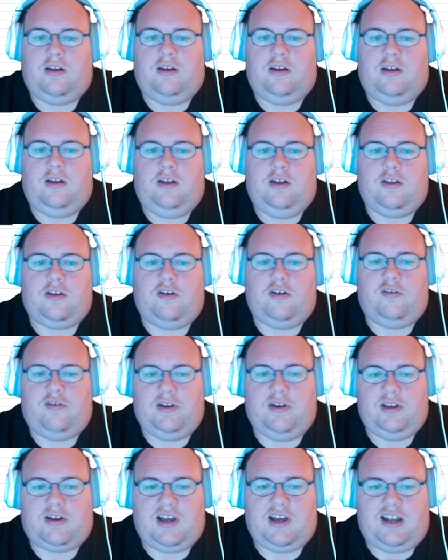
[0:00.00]
So if we
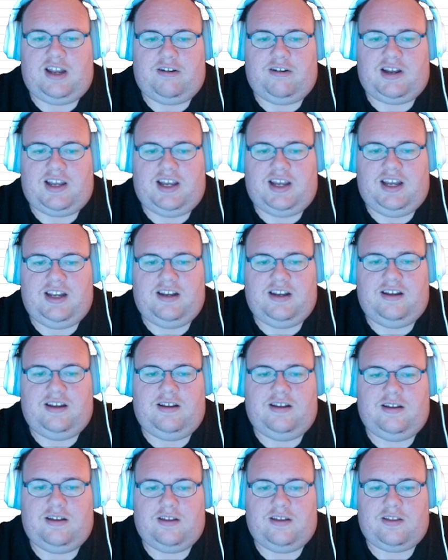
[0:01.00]
look at her again,
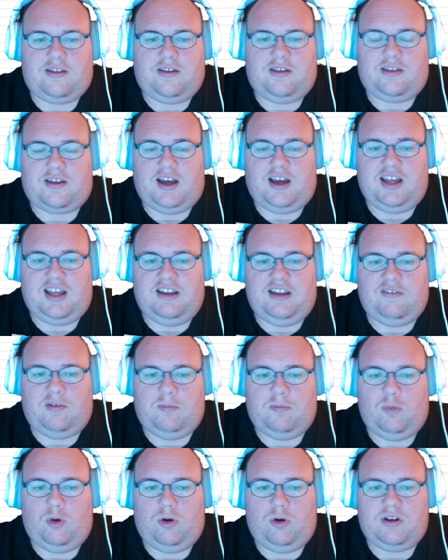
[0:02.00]
she's got even
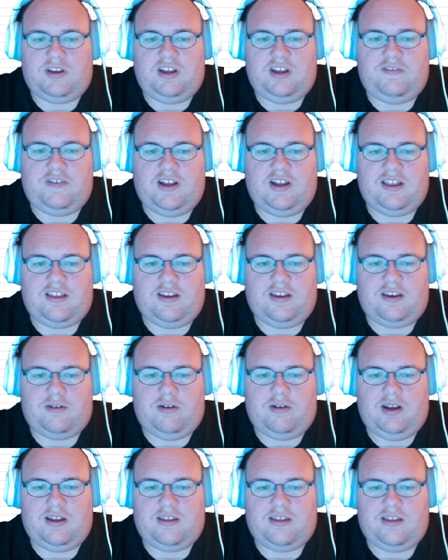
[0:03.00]
more defense
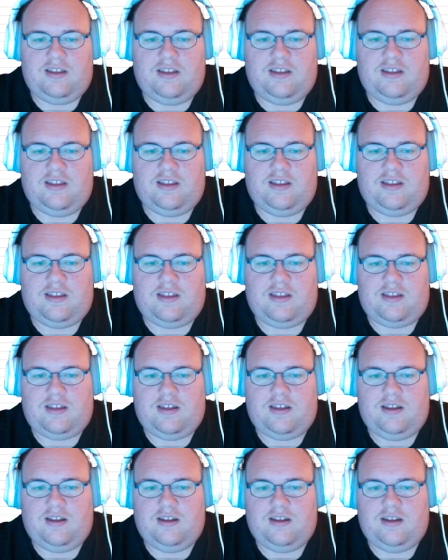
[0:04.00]
increases,
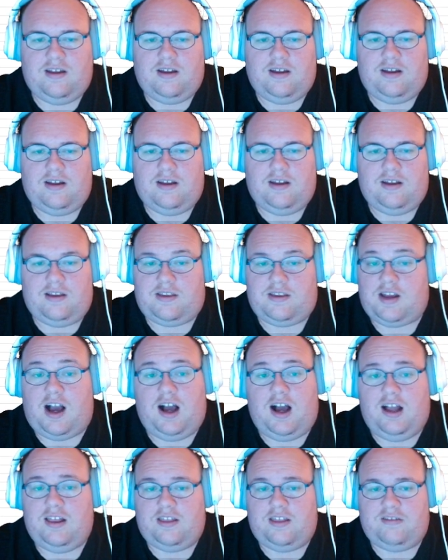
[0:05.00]
a
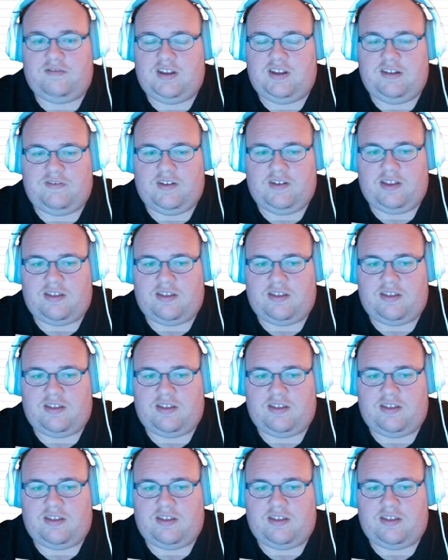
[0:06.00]
tons of defensive